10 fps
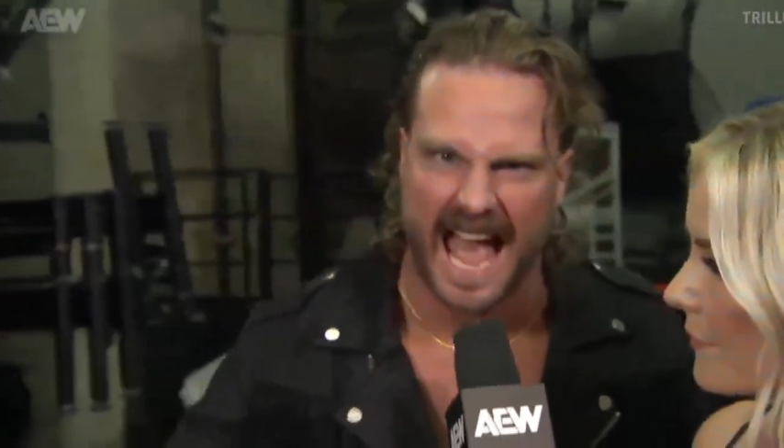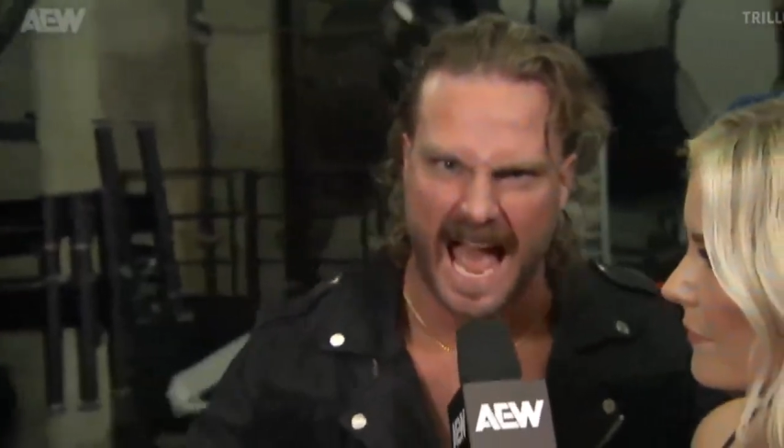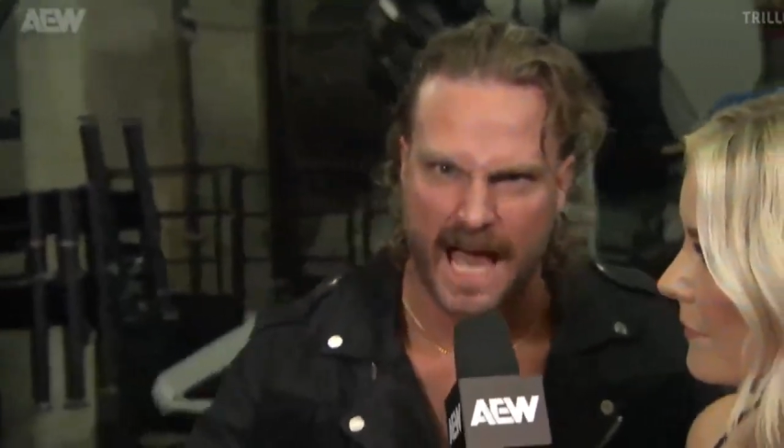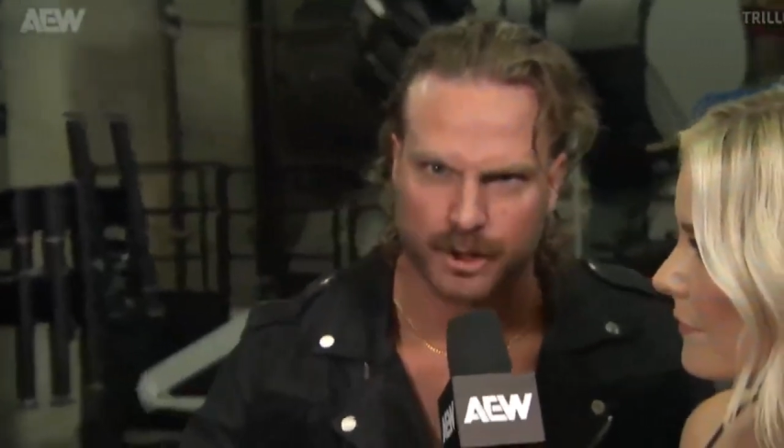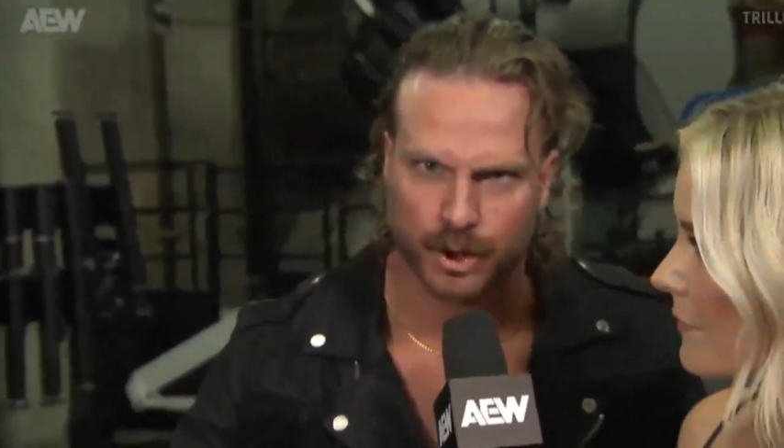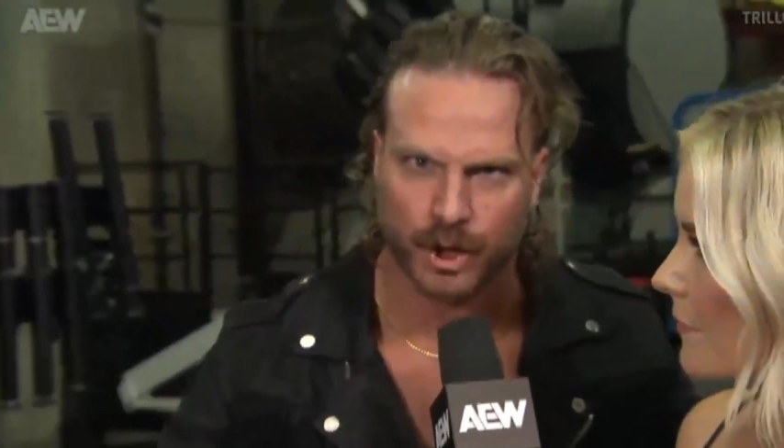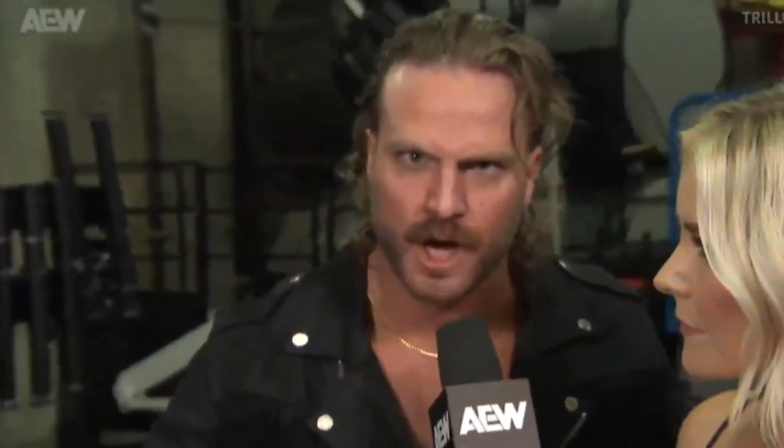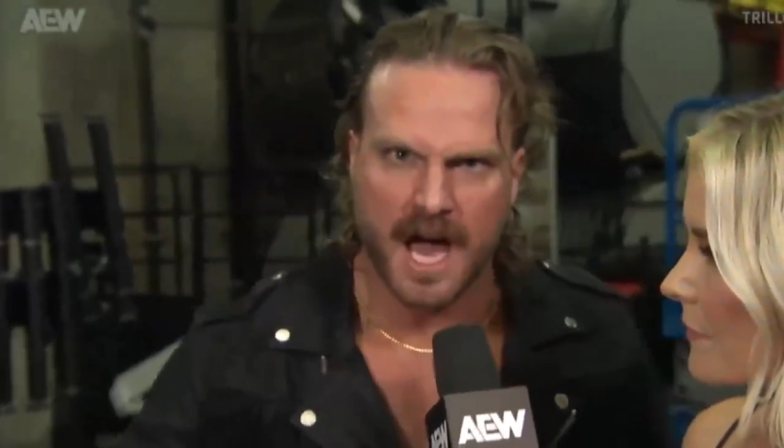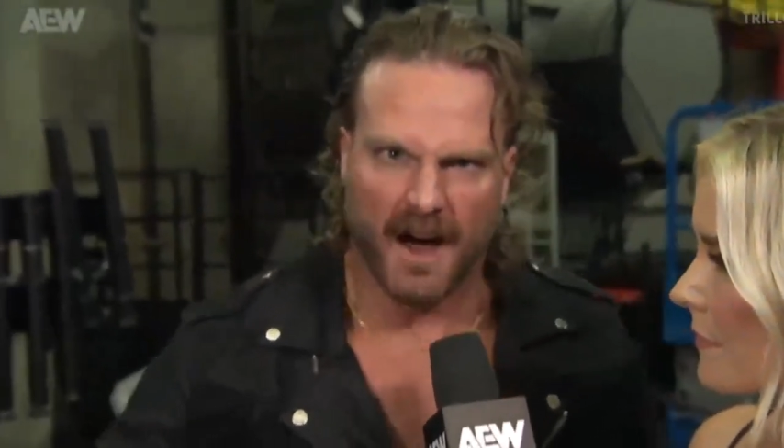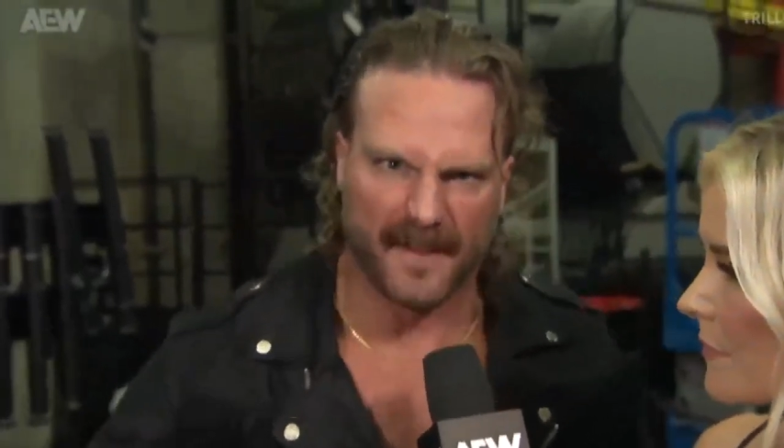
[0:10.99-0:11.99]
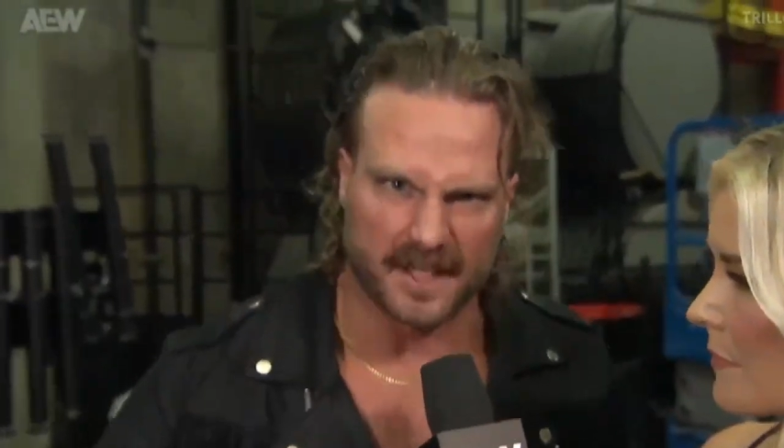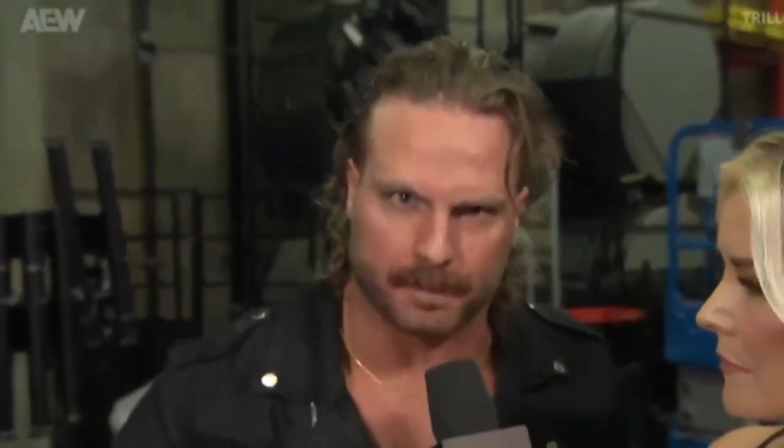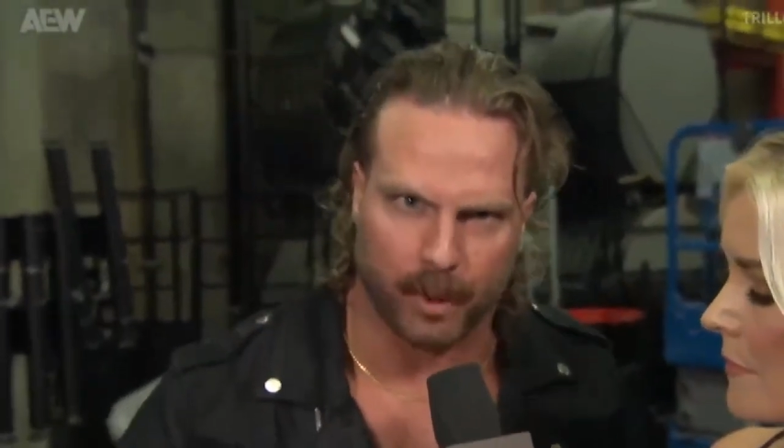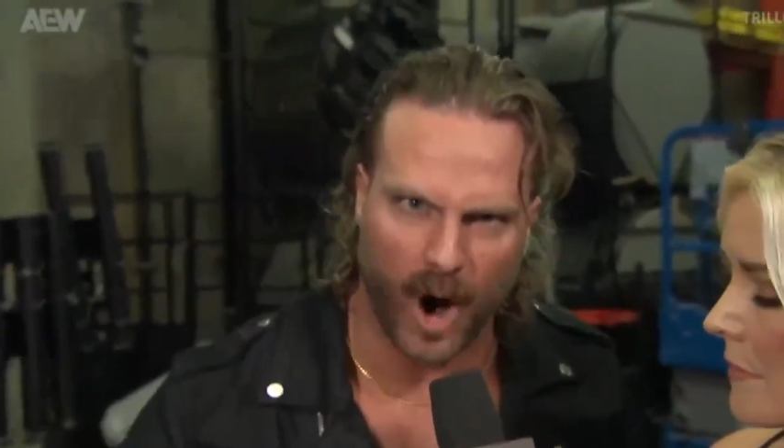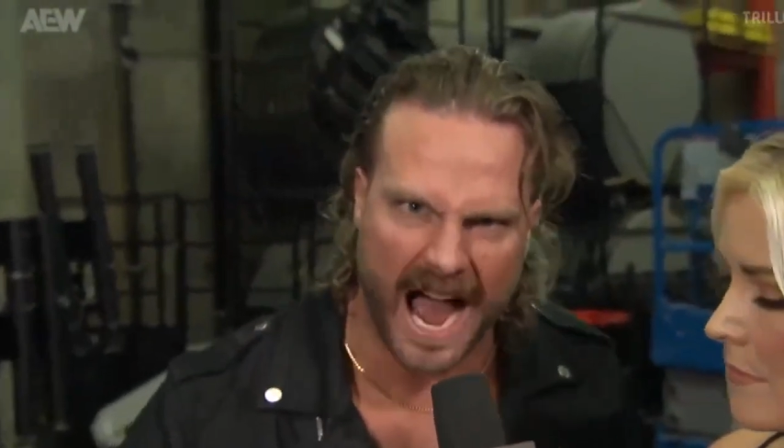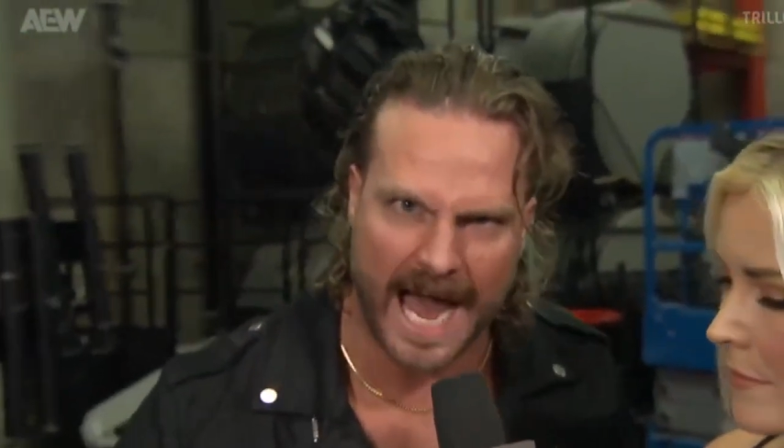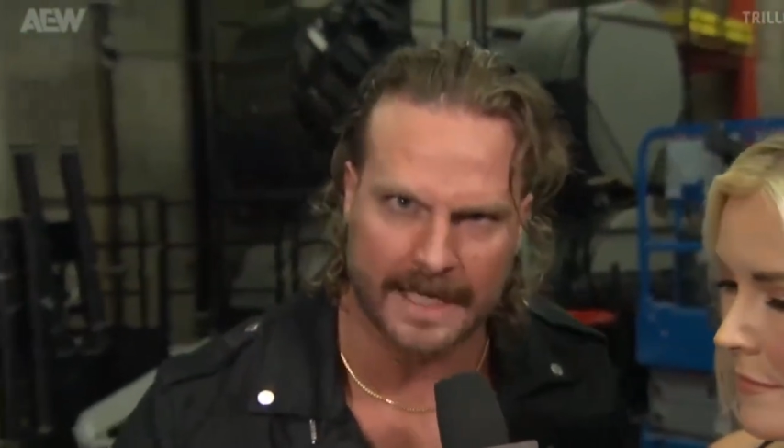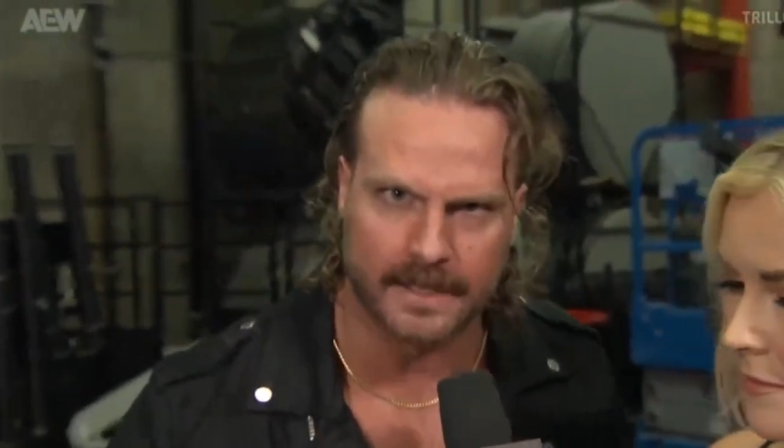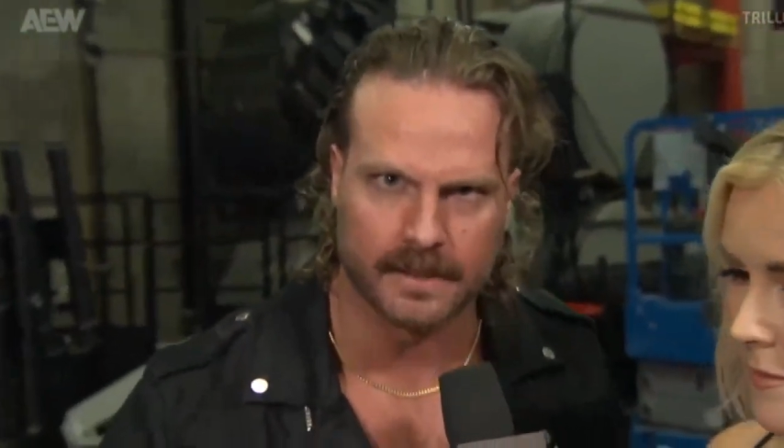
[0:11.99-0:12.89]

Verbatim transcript: ash of his pride.